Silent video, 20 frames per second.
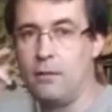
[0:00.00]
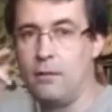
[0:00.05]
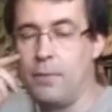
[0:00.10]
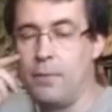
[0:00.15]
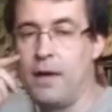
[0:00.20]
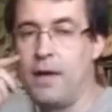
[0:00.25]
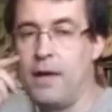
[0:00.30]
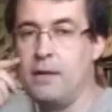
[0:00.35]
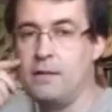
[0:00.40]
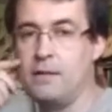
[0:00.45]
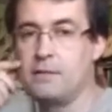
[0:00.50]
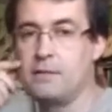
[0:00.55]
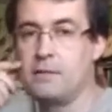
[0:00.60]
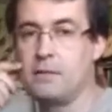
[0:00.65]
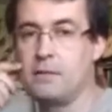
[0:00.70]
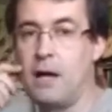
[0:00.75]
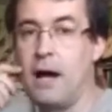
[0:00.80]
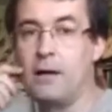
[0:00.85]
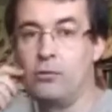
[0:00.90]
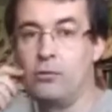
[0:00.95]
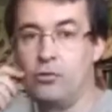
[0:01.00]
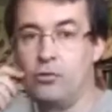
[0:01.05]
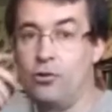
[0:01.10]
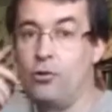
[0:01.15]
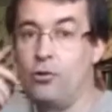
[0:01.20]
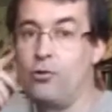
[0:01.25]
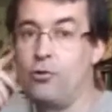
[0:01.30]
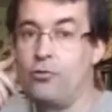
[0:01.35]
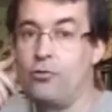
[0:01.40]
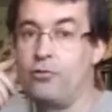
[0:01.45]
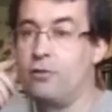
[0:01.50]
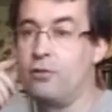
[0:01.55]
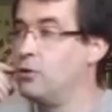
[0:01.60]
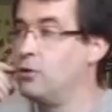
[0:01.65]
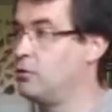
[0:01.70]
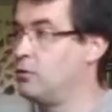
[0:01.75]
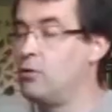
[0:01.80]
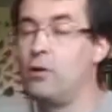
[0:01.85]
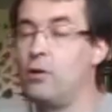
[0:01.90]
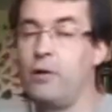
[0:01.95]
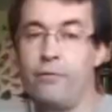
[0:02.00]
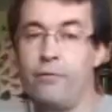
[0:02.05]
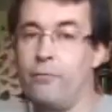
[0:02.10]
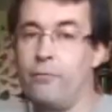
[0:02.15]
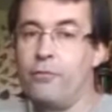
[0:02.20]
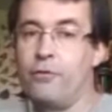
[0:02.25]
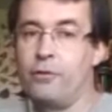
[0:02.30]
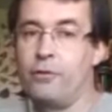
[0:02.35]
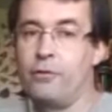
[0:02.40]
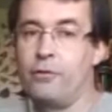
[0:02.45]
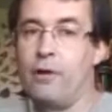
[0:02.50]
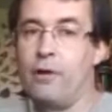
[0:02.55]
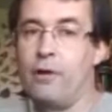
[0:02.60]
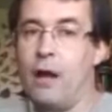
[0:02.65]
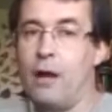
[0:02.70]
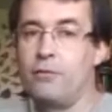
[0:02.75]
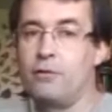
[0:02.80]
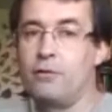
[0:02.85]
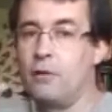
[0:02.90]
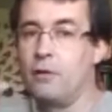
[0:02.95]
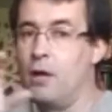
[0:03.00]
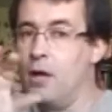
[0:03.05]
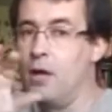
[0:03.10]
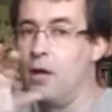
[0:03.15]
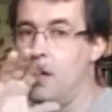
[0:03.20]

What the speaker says: paint outdoors, not only from photographs.